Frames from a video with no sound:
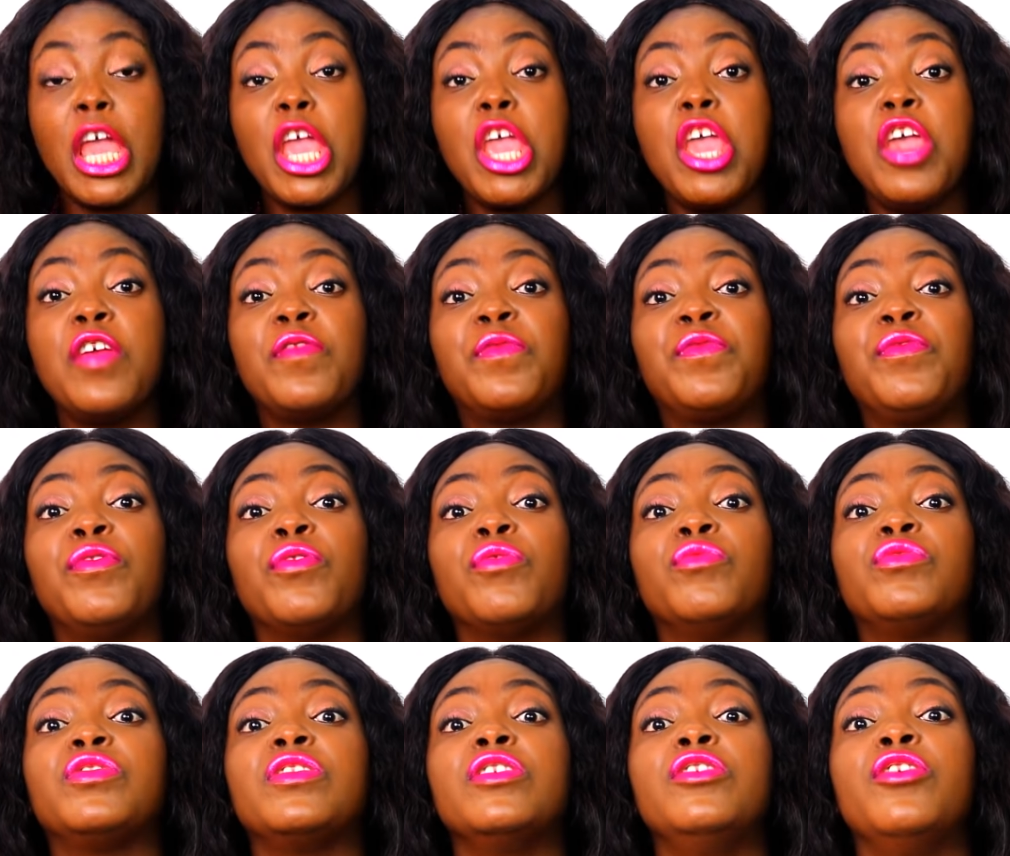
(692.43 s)
If
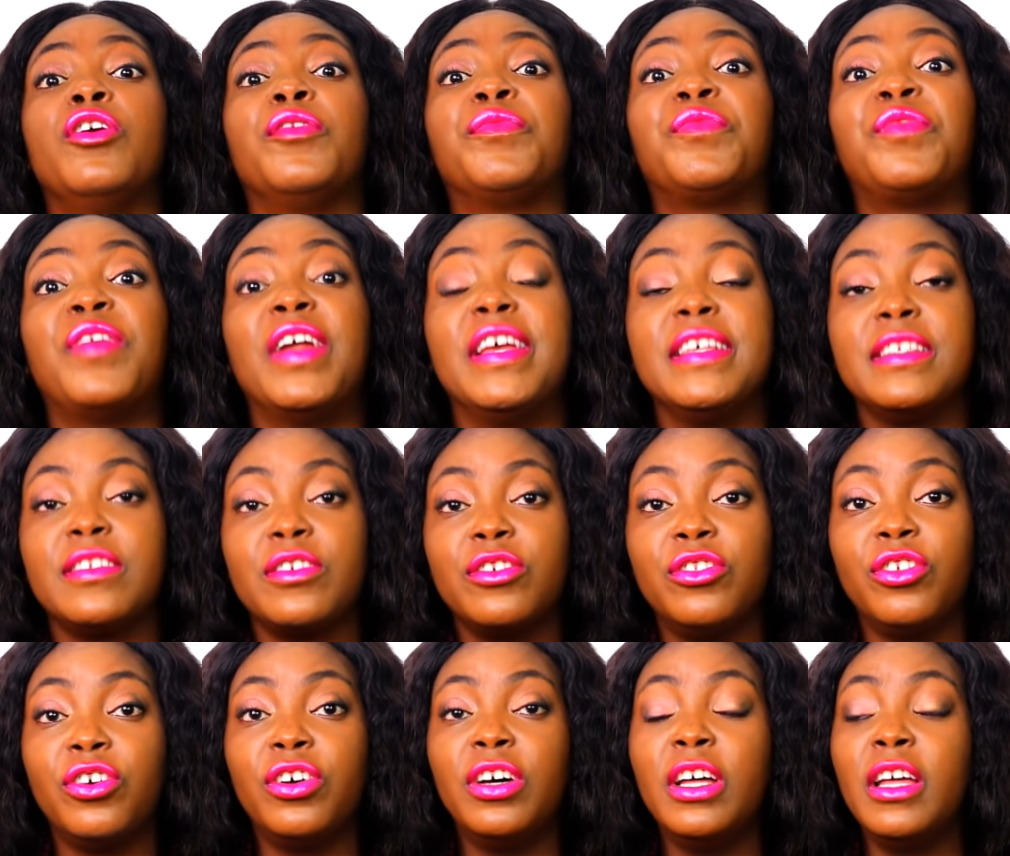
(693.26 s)
you see your friends,
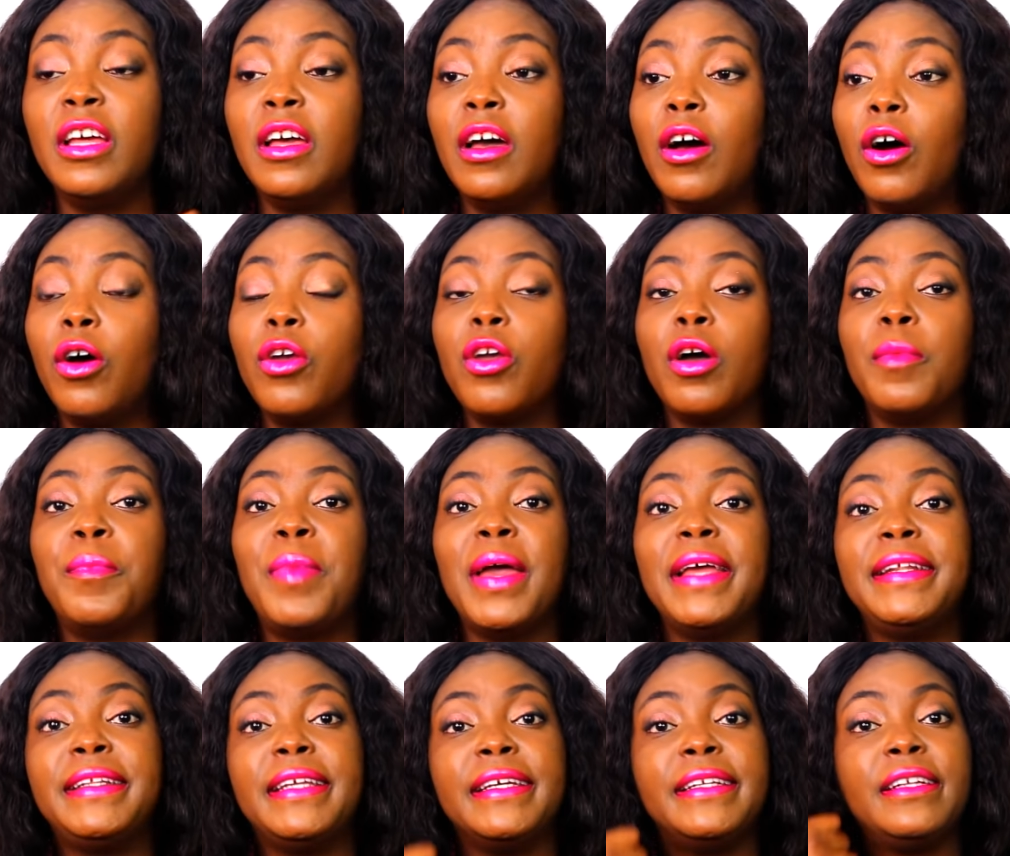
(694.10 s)
on your
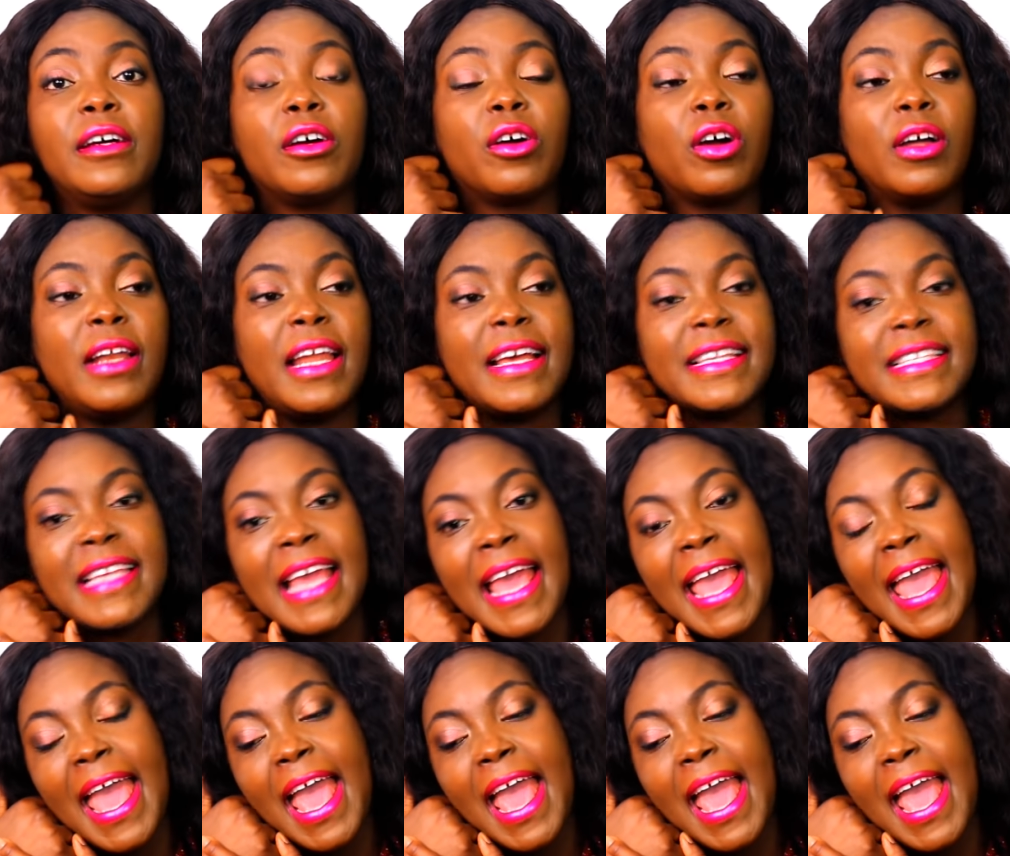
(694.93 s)
birthday, they'll call us,